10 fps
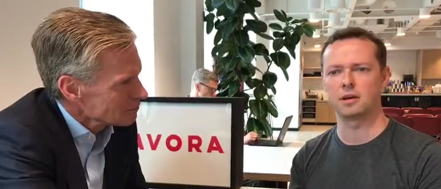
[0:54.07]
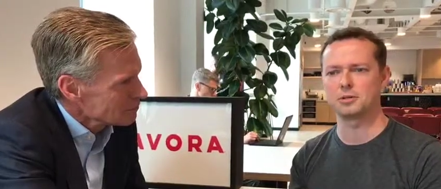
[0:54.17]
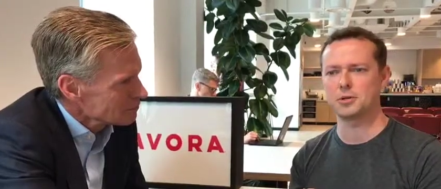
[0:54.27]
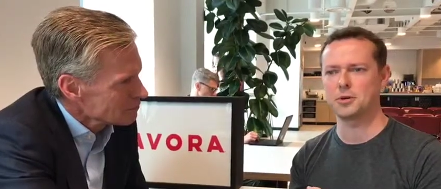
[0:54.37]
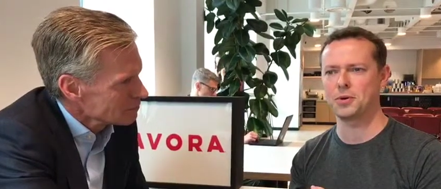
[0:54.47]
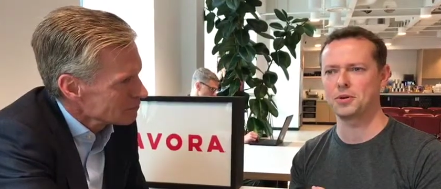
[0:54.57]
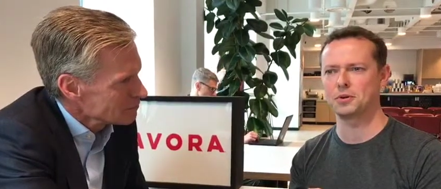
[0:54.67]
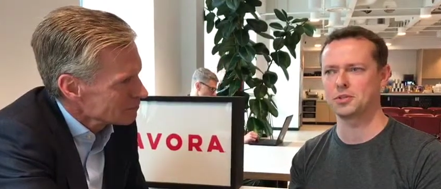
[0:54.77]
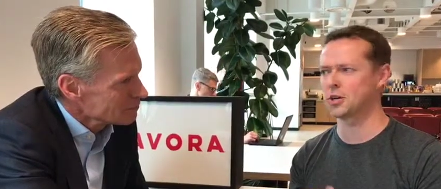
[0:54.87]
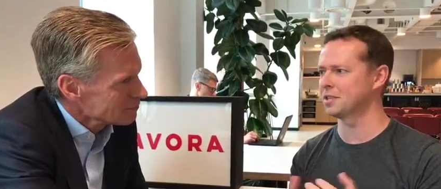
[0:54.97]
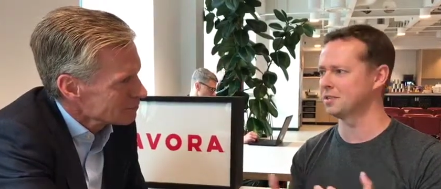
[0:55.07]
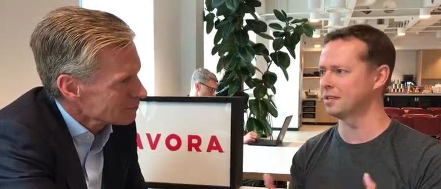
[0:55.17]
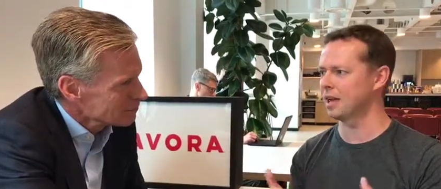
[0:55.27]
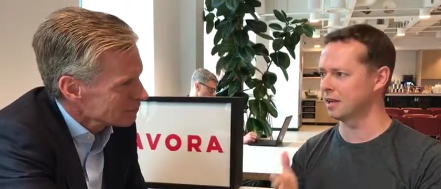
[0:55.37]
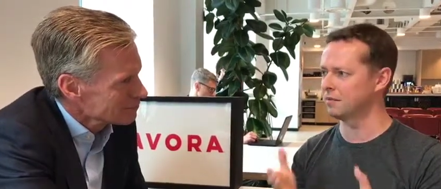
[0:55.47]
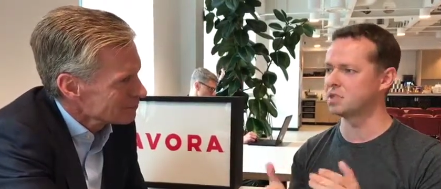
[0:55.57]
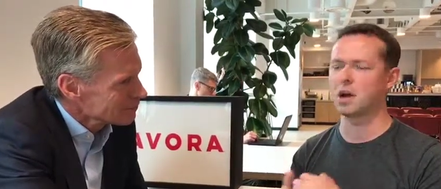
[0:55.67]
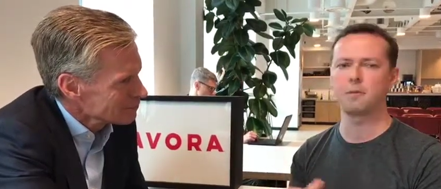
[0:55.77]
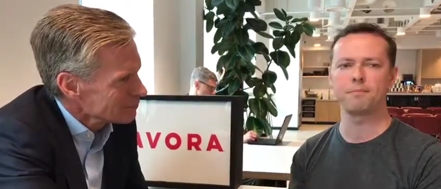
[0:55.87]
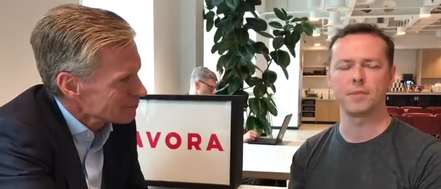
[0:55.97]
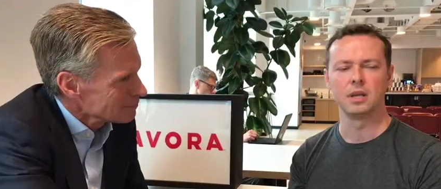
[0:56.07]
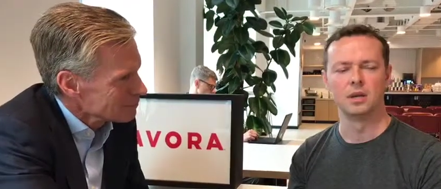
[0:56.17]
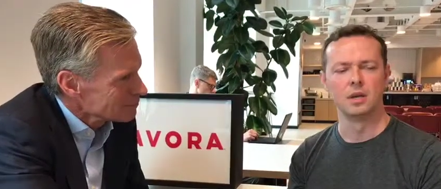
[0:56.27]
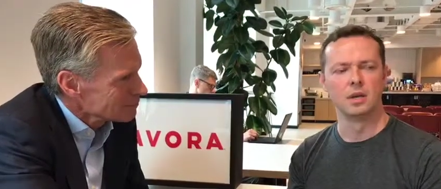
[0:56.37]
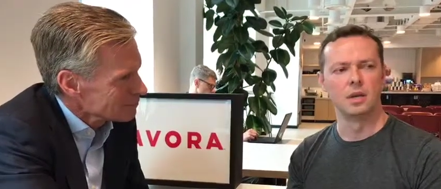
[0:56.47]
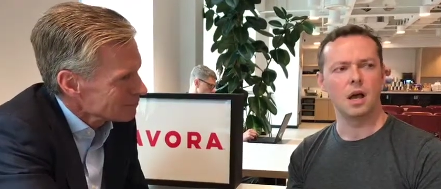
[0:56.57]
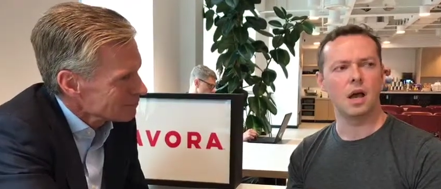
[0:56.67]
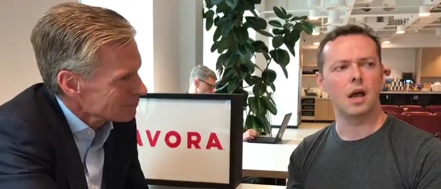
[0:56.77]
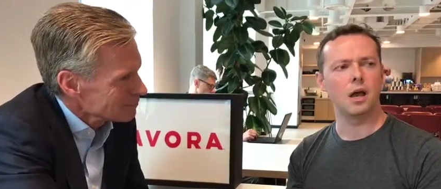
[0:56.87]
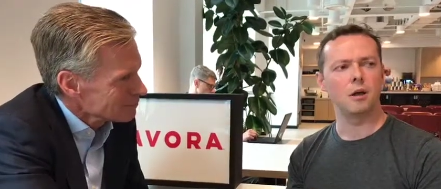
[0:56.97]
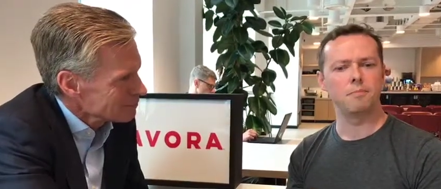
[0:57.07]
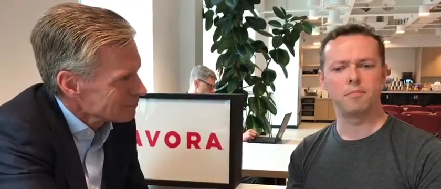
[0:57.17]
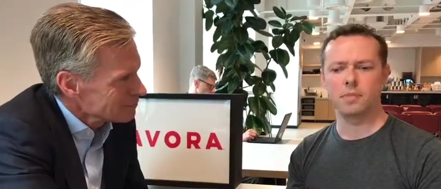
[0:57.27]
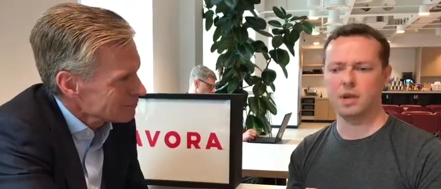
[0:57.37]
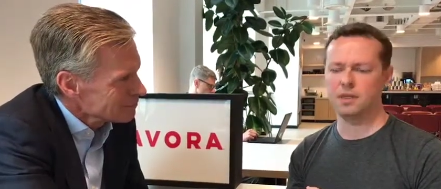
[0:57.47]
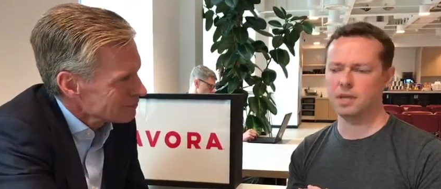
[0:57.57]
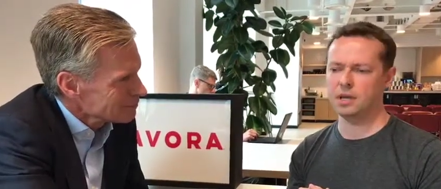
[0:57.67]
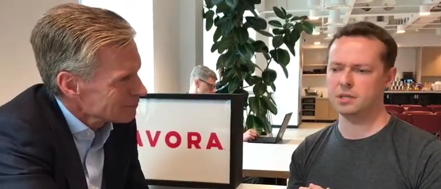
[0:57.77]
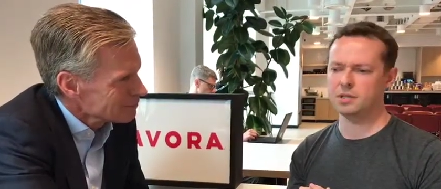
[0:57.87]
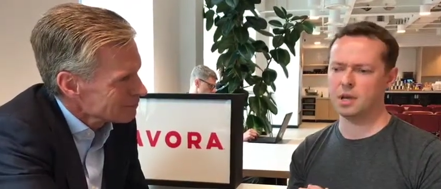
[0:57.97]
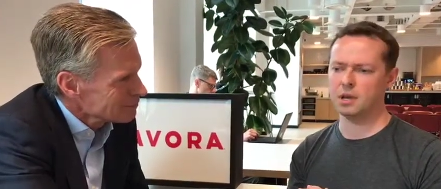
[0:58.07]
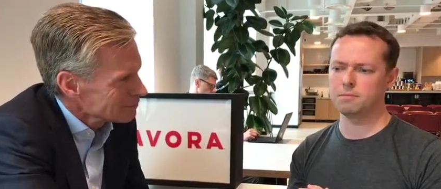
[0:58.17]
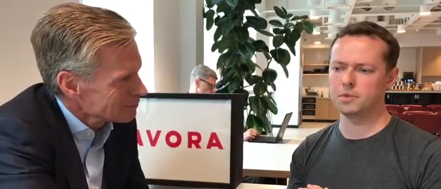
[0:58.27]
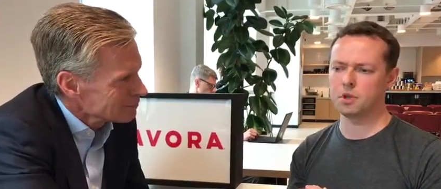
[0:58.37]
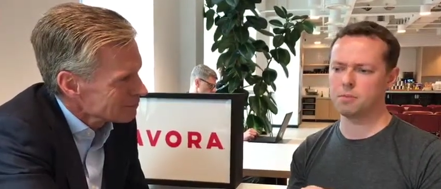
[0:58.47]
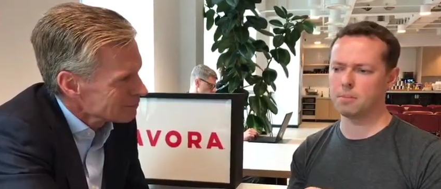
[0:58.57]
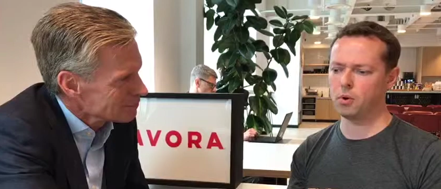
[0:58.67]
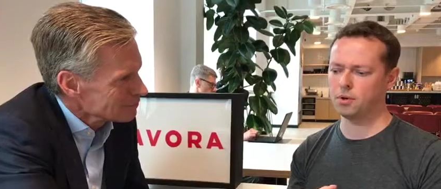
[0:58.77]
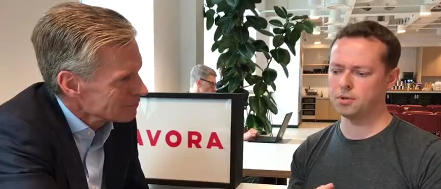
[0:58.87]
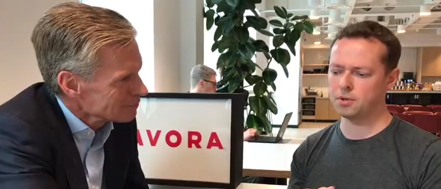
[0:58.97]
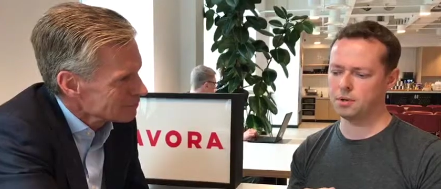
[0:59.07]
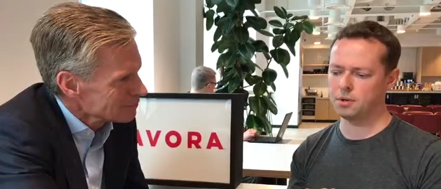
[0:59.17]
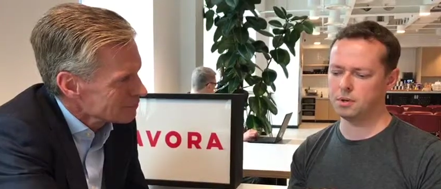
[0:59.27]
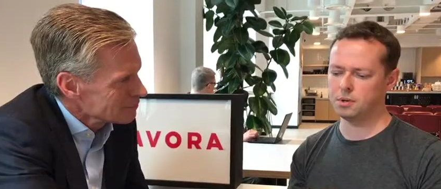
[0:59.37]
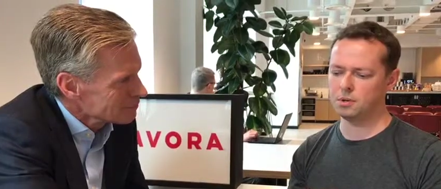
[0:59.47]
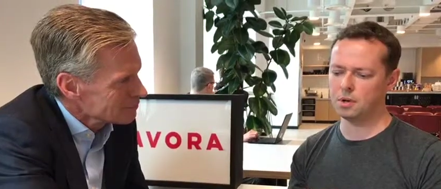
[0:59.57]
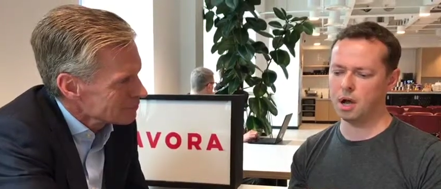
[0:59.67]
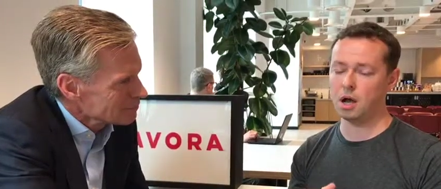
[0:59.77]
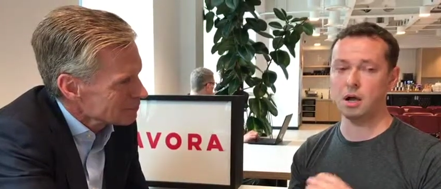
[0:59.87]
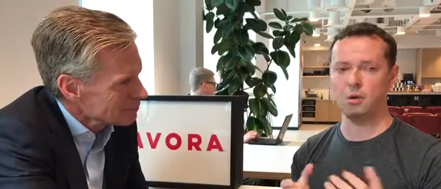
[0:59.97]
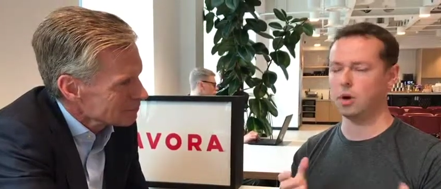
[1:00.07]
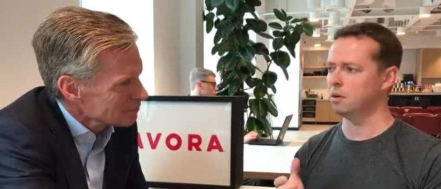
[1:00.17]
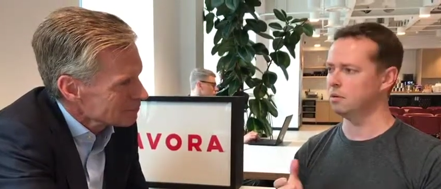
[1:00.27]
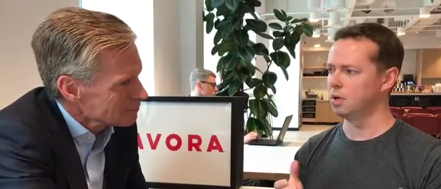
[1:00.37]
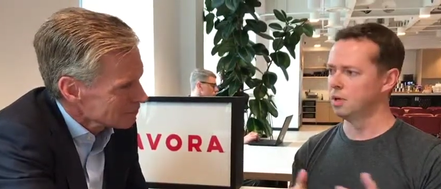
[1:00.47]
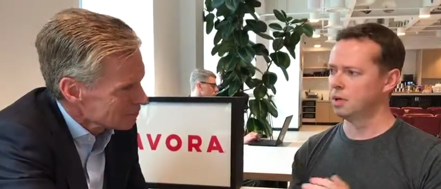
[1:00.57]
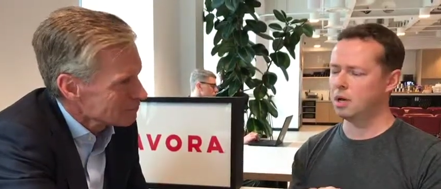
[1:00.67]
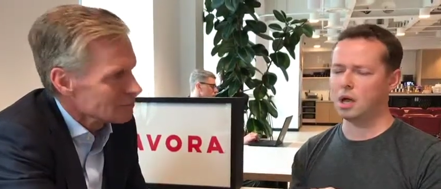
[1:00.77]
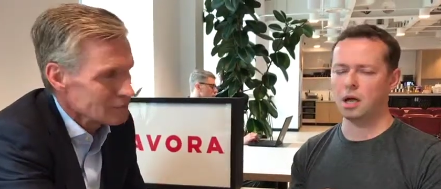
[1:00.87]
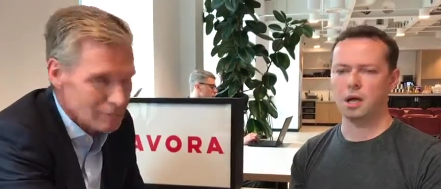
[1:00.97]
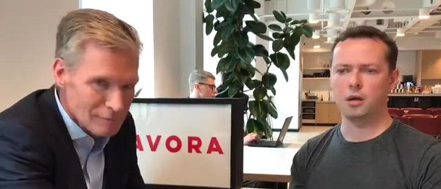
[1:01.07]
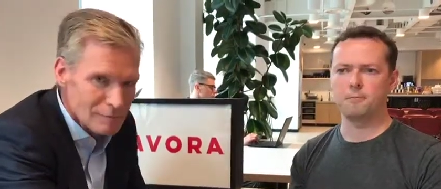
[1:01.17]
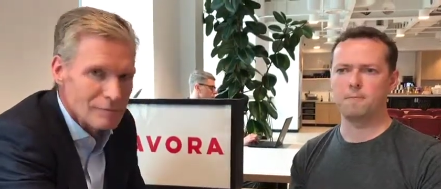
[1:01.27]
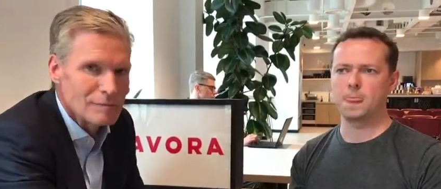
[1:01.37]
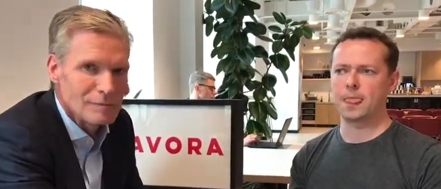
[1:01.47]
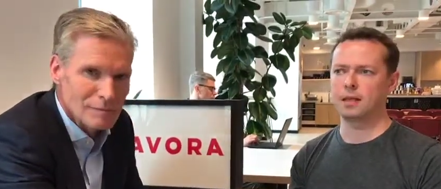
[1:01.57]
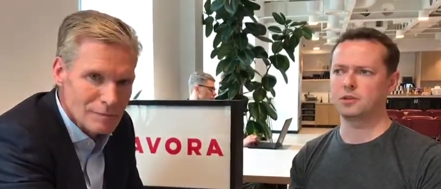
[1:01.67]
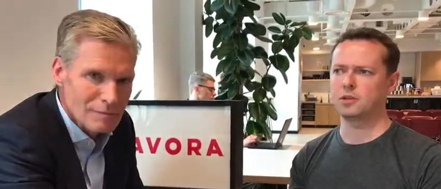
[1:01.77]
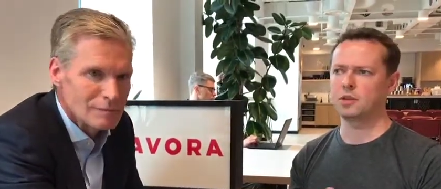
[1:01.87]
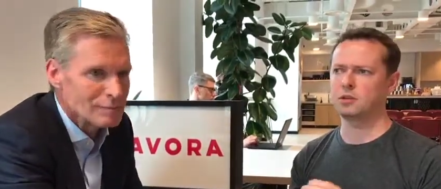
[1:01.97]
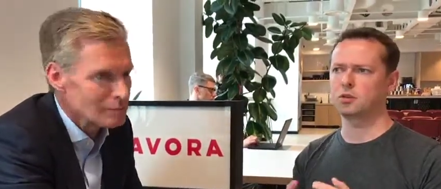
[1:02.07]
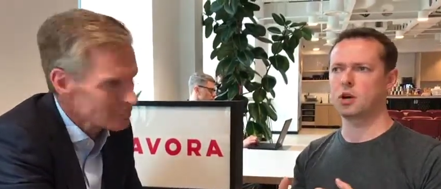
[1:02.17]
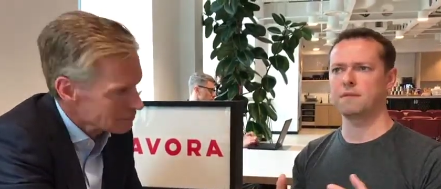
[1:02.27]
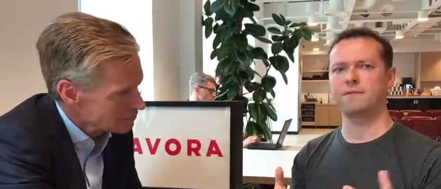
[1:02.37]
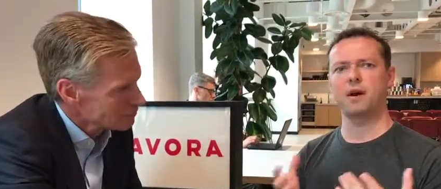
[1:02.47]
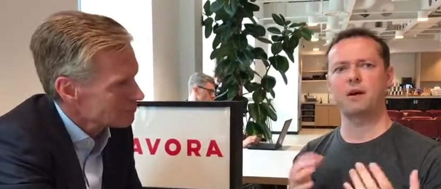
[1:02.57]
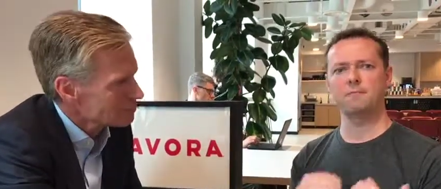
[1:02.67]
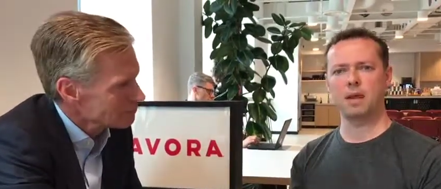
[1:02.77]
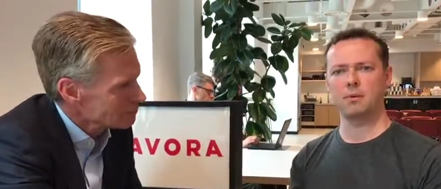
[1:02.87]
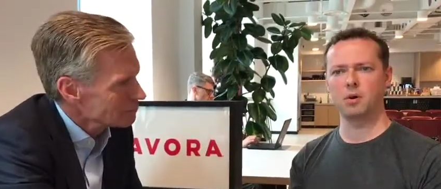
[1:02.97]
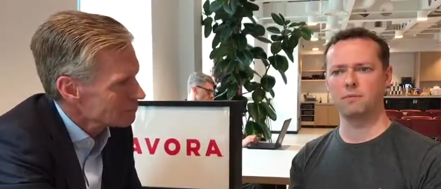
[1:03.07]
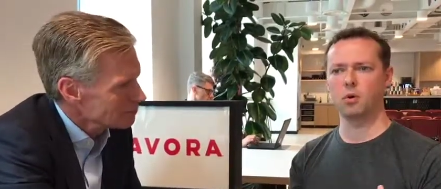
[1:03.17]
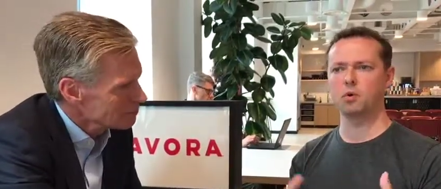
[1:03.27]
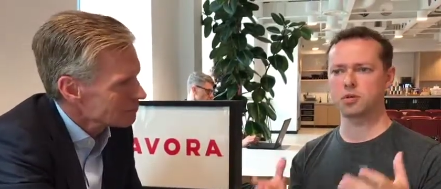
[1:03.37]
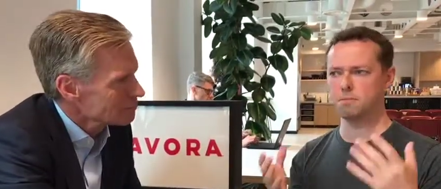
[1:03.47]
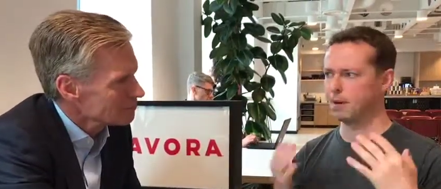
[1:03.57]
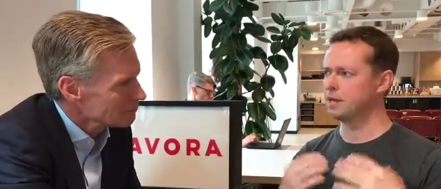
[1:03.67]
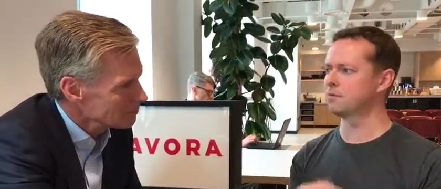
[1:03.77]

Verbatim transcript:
Speaker 1: especially when you're stressed at a given time. I think it's super important to hire well. So that you're trying to find people who have also been